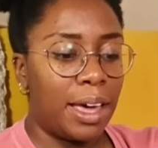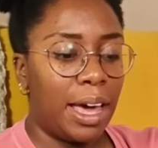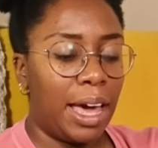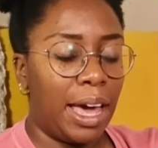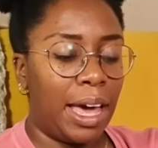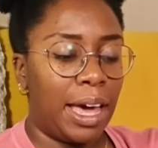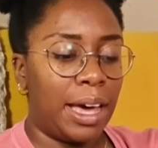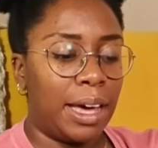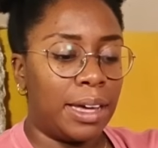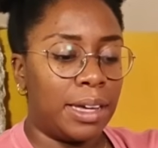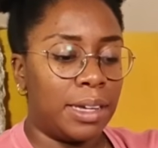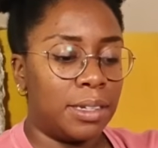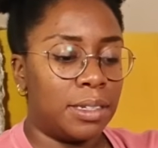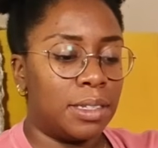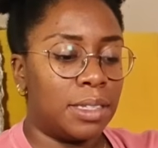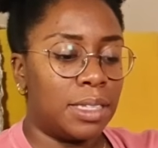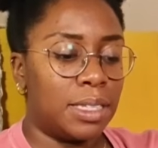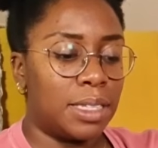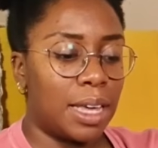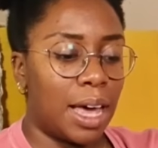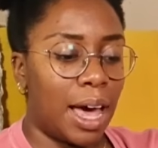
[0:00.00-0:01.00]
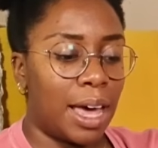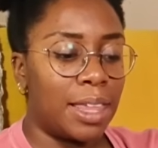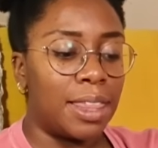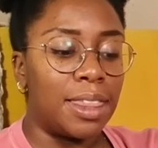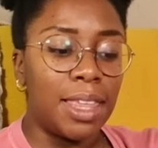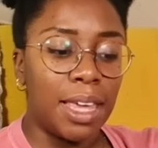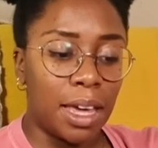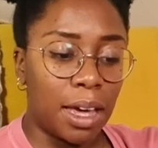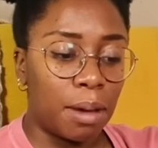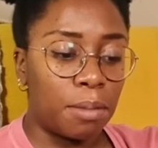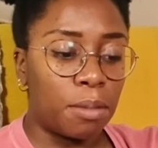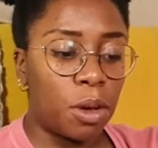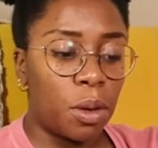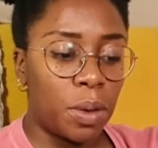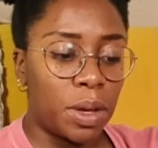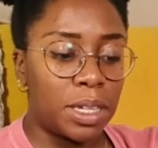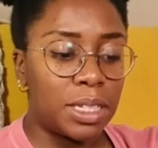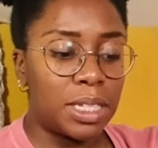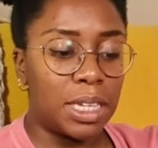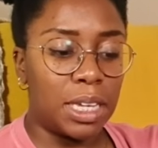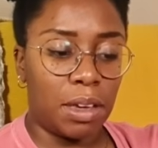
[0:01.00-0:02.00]
And I think I'm
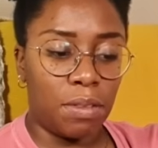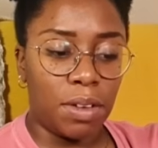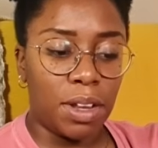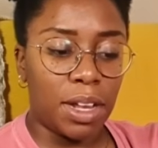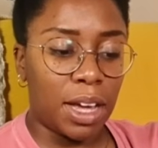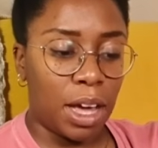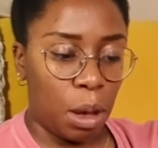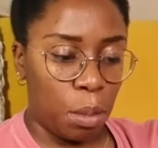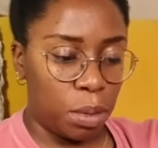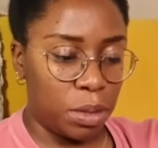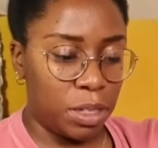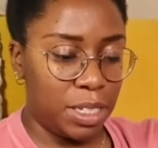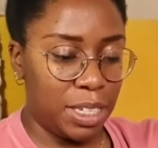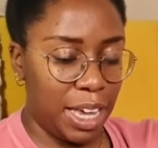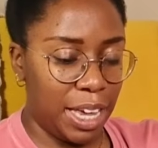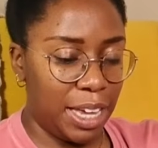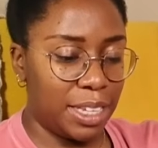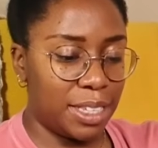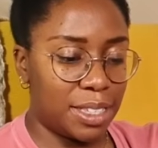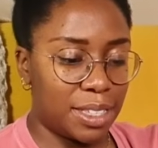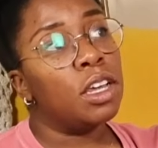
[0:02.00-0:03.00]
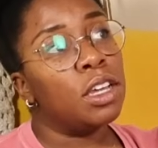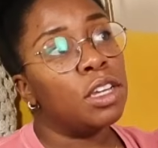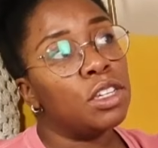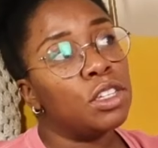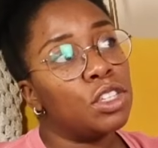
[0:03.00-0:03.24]
going to give it a couple of days.